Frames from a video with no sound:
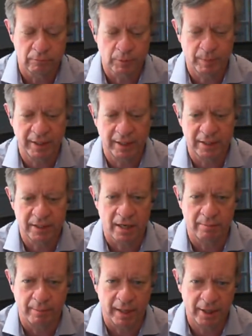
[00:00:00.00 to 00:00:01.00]
spent any
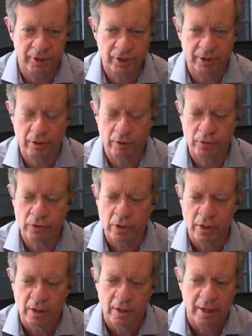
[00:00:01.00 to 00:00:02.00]
time managing those.
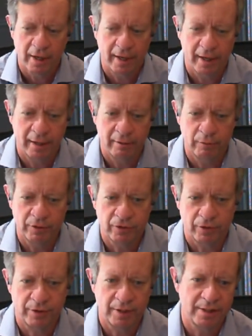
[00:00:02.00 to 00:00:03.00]
And we
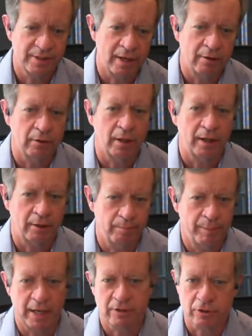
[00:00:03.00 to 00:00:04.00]
took things out like
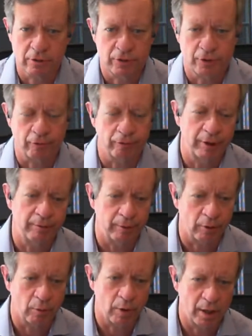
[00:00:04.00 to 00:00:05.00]
bachelor's degree
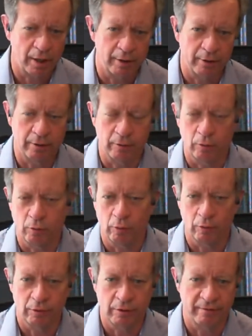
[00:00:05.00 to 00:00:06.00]
required
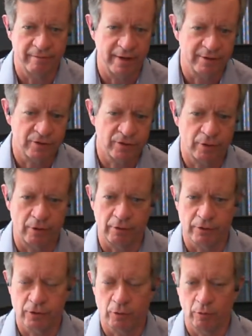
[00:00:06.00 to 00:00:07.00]
or advanced
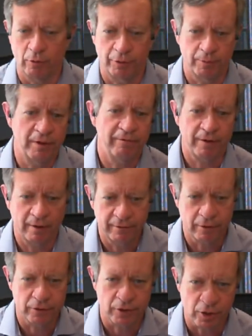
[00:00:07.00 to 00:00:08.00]
certs or 3 to 5
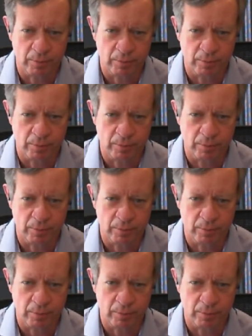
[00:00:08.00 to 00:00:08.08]
years